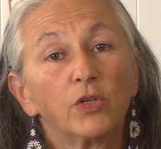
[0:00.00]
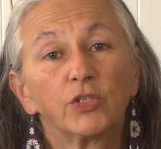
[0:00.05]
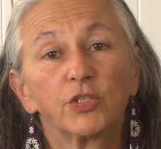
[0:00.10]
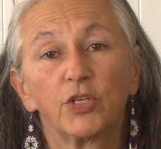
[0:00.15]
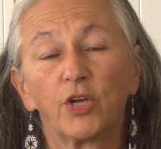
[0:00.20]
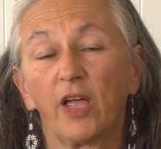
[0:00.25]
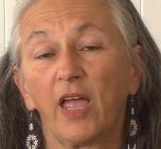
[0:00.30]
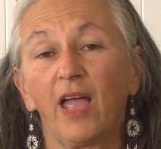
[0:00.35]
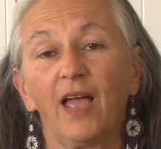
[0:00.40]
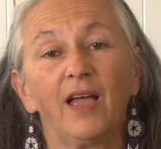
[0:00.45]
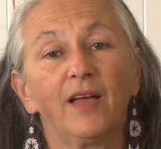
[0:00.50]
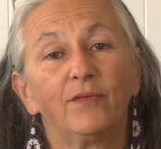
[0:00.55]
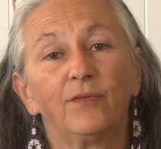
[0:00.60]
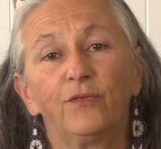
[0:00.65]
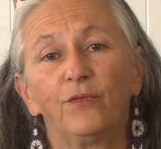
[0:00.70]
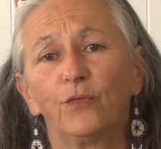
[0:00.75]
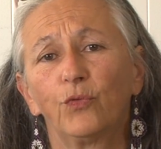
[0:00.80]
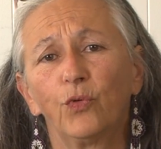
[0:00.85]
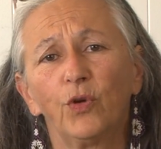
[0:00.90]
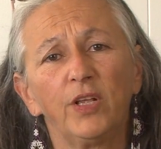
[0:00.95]
also have
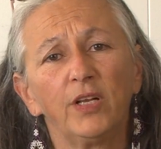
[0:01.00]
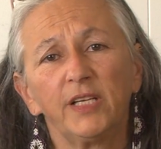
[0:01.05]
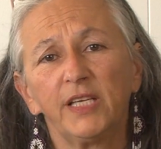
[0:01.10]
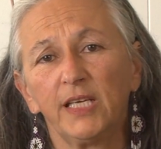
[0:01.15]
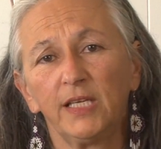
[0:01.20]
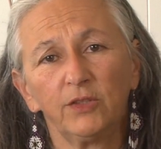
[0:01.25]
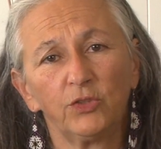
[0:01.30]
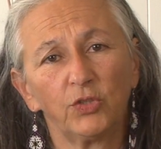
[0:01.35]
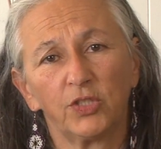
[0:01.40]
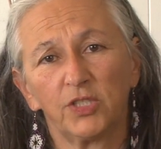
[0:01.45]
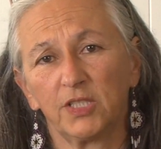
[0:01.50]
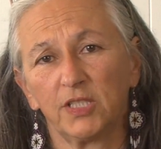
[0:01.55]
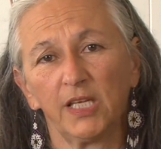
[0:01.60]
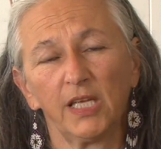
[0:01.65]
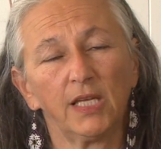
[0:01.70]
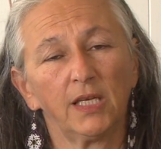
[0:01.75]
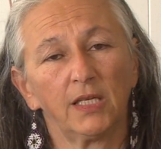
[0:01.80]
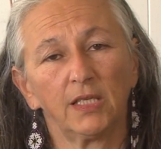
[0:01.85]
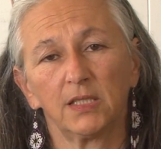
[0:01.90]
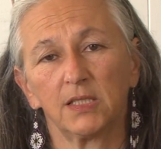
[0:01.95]
really
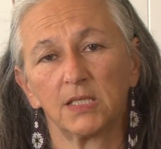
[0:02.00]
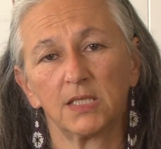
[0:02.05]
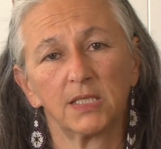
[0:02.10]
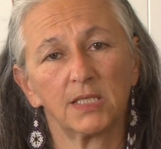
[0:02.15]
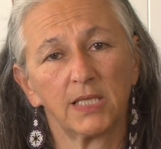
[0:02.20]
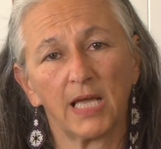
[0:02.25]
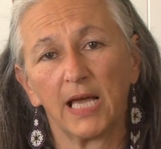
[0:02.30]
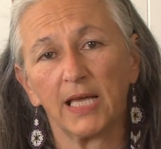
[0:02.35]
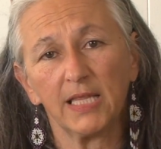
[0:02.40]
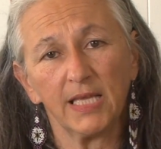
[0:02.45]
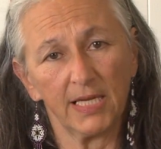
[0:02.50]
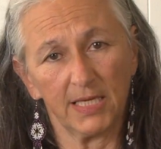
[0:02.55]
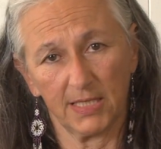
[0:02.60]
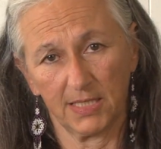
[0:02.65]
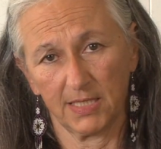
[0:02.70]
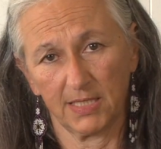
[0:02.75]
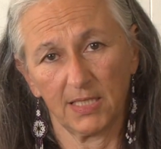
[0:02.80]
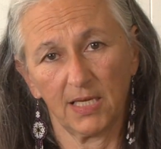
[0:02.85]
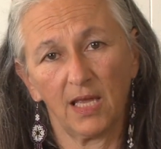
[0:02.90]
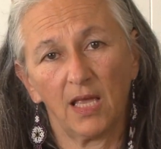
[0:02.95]
interesting
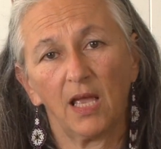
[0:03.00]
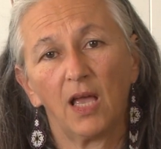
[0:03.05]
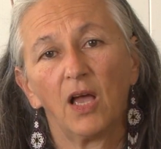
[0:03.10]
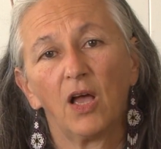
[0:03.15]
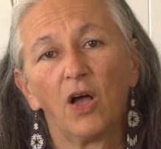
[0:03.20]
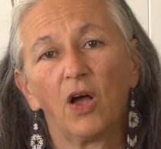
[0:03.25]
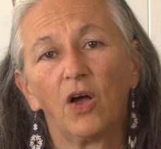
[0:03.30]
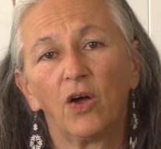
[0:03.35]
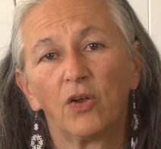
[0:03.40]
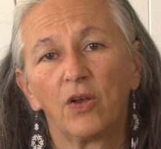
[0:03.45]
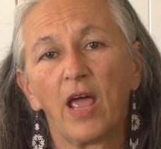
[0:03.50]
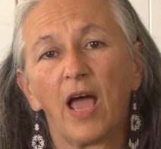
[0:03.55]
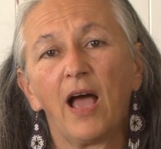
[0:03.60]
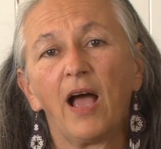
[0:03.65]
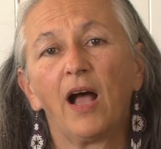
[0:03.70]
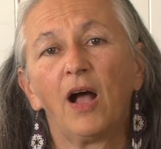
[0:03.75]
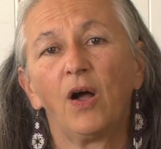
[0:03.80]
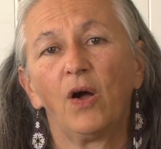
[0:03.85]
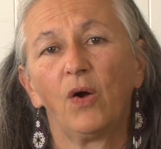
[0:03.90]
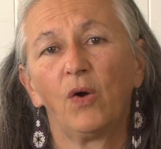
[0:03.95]
studies on
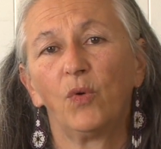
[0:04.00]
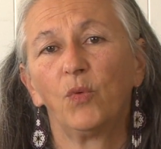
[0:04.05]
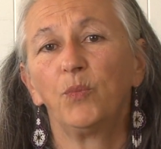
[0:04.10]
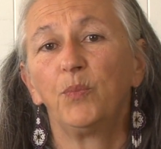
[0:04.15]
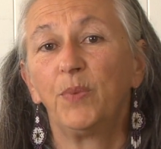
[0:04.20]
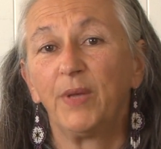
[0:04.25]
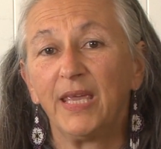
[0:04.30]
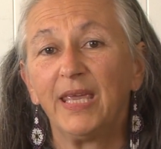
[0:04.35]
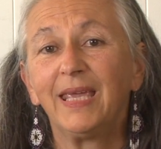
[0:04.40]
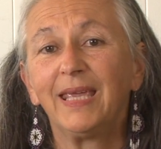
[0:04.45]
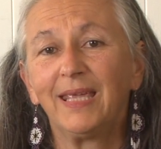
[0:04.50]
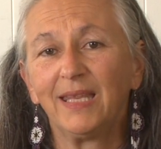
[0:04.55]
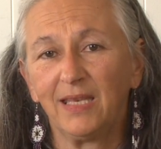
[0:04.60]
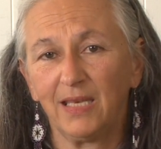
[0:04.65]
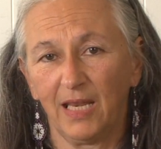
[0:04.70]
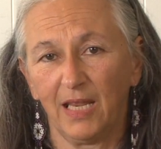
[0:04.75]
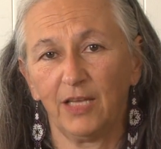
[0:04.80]
how being in